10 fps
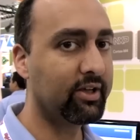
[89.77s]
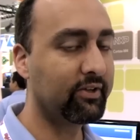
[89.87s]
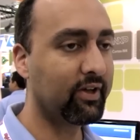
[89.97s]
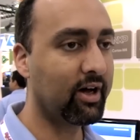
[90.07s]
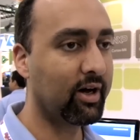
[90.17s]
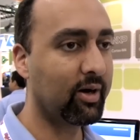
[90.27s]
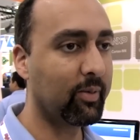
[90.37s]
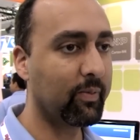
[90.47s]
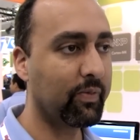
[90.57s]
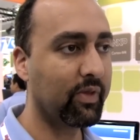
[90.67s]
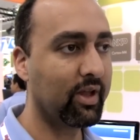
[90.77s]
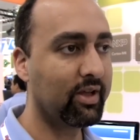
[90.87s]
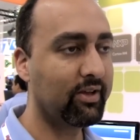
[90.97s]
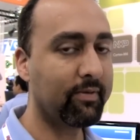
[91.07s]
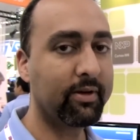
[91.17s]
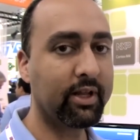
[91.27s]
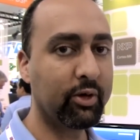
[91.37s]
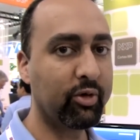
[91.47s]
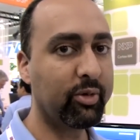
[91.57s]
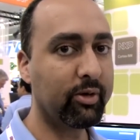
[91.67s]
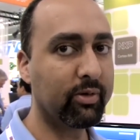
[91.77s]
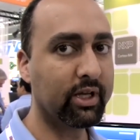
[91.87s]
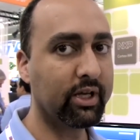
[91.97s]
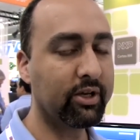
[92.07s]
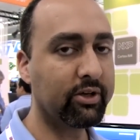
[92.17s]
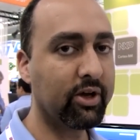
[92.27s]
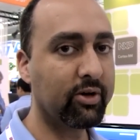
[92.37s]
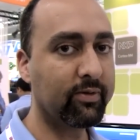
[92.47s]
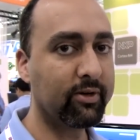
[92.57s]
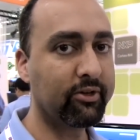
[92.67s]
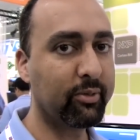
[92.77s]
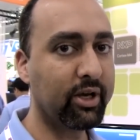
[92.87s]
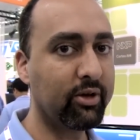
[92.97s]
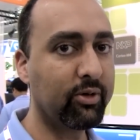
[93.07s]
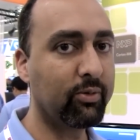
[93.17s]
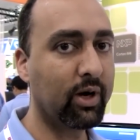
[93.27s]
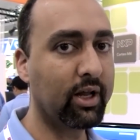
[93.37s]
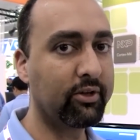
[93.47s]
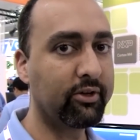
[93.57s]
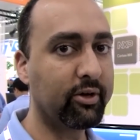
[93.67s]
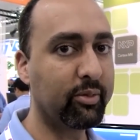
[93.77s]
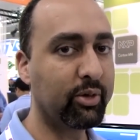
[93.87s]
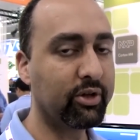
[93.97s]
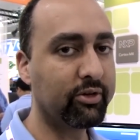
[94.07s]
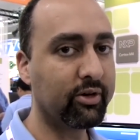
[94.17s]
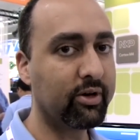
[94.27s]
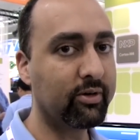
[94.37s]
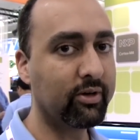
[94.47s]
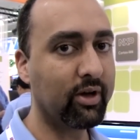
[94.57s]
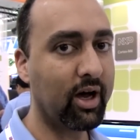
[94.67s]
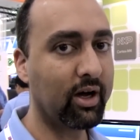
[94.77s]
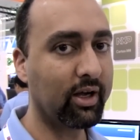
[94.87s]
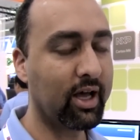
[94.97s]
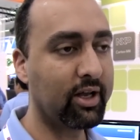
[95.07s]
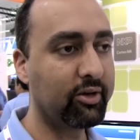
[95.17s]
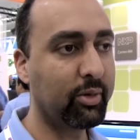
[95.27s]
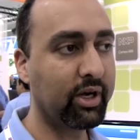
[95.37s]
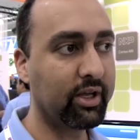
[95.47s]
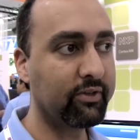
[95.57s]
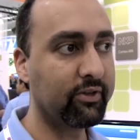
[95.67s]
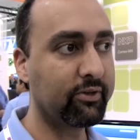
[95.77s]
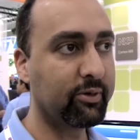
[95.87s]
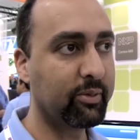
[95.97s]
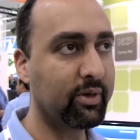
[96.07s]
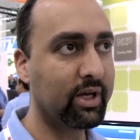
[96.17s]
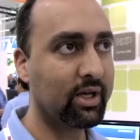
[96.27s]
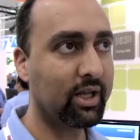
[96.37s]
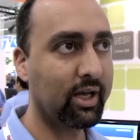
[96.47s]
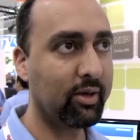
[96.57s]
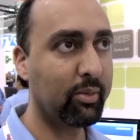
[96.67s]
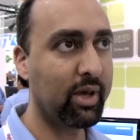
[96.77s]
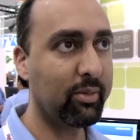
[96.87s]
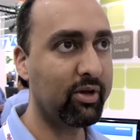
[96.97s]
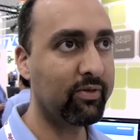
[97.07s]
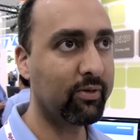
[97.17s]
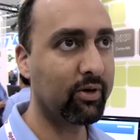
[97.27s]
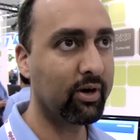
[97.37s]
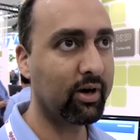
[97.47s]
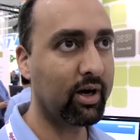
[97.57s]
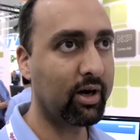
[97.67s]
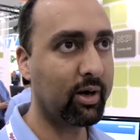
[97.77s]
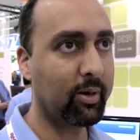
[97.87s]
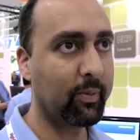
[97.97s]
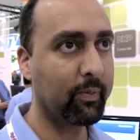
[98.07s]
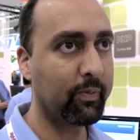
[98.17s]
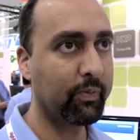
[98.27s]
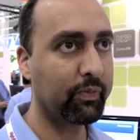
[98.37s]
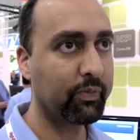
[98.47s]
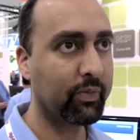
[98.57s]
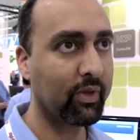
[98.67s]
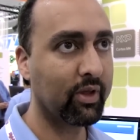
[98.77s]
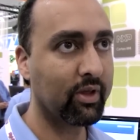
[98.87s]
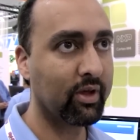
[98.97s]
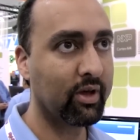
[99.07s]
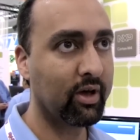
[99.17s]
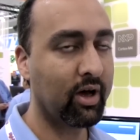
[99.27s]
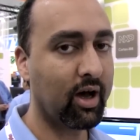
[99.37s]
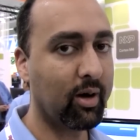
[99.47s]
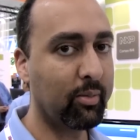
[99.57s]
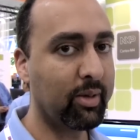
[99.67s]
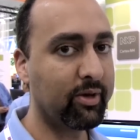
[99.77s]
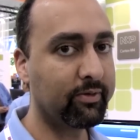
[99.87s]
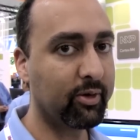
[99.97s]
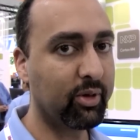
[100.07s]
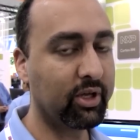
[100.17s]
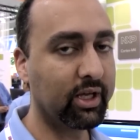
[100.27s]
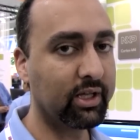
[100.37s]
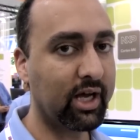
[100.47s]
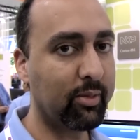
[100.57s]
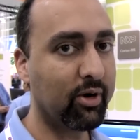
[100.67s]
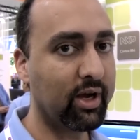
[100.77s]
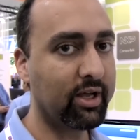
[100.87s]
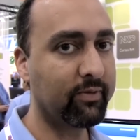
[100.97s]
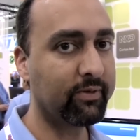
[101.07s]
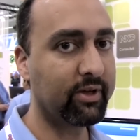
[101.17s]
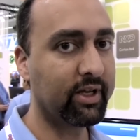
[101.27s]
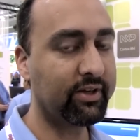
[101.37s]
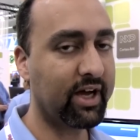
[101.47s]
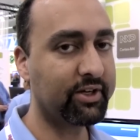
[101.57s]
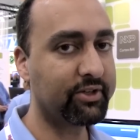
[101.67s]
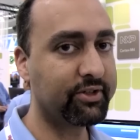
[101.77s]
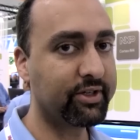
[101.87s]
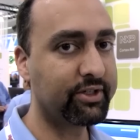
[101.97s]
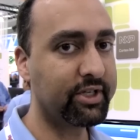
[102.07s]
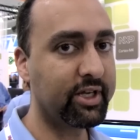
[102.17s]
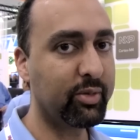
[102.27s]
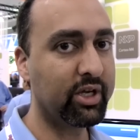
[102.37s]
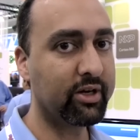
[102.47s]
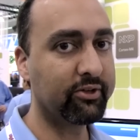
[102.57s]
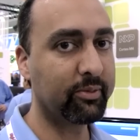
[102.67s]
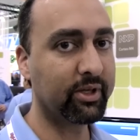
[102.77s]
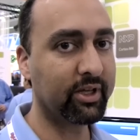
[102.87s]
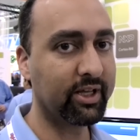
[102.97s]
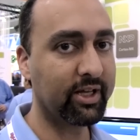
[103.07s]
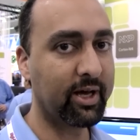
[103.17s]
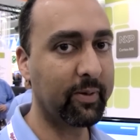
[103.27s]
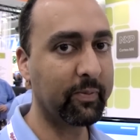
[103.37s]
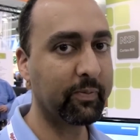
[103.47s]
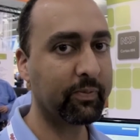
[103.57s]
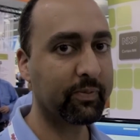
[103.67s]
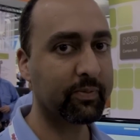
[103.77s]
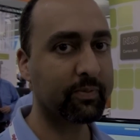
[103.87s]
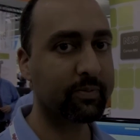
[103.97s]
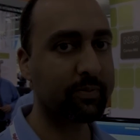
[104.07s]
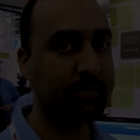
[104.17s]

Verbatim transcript: is um, definitely would be really good code for somebody who wanted to build their own uh, kind of debugging system, like maybe for um, uh, maybe if they're building a library that attaches to GDB or something like that.